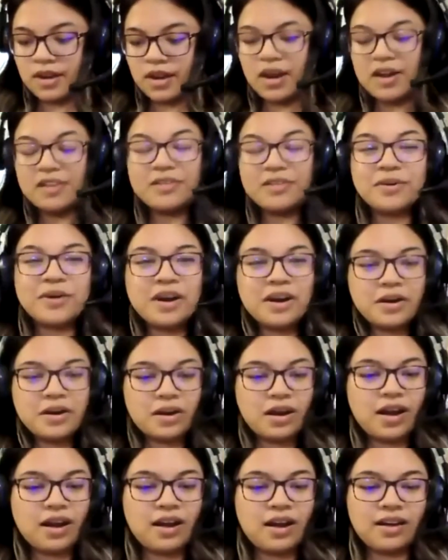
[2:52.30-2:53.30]
Aloha,
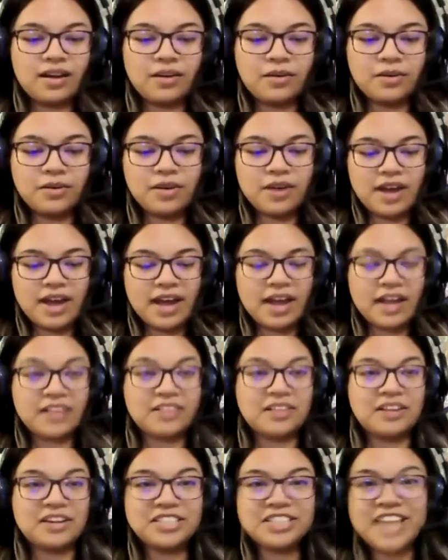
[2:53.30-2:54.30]
OHA at
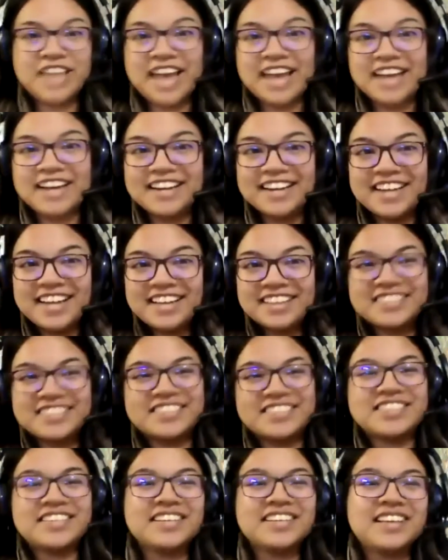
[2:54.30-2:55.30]
large candidates.